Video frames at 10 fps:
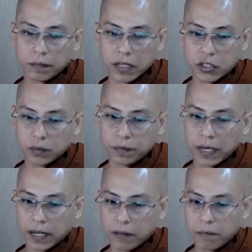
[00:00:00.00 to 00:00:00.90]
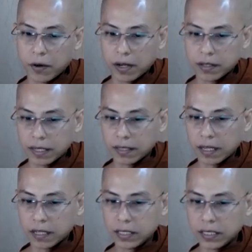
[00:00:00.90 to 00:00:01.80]
Pachubana, present,
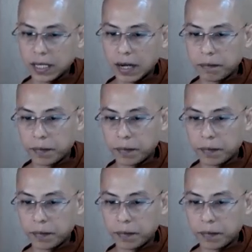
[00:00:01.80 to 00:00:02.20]
Atita,